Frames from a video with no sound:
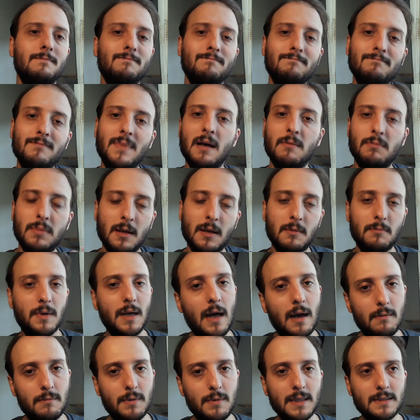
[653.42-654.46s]
blah blah
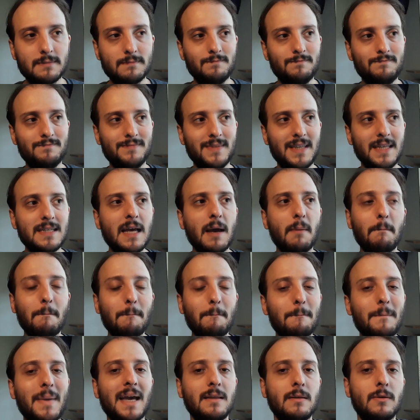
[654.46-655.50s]
blah. But these are
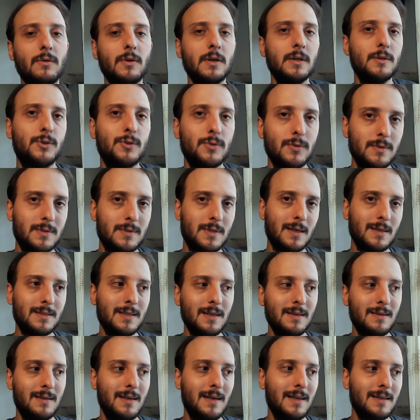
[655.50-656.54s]
minor issues. I
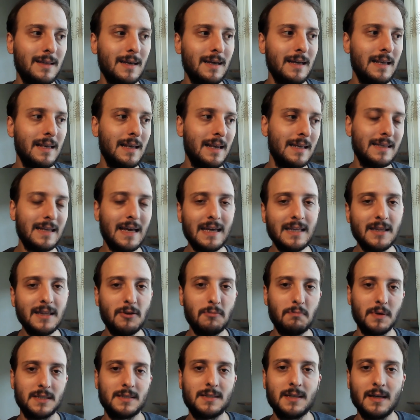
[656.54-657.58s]
say that really
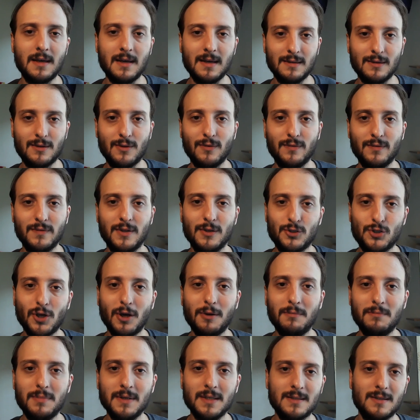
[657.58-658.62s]
90% of the
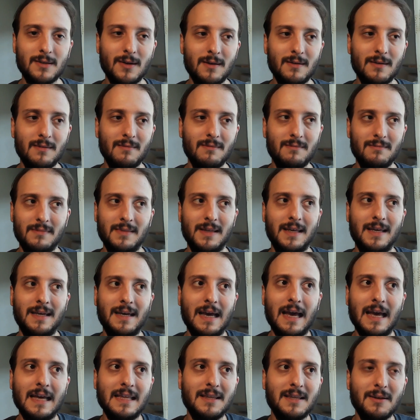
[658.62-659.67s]
job is done
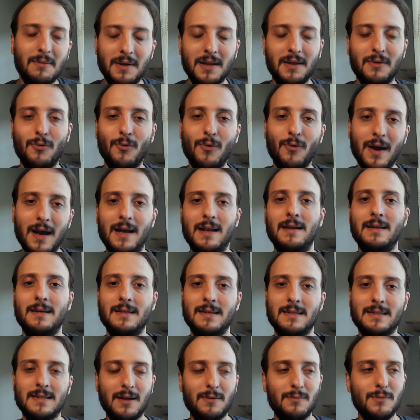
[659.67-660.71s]
incredibly well. It
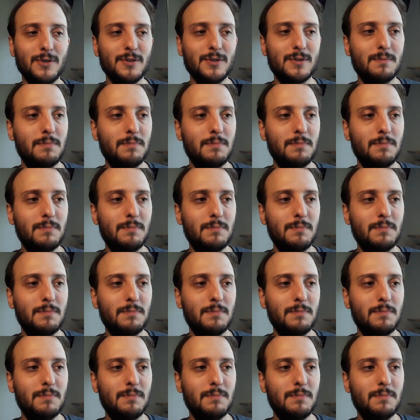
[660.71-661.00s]
is almost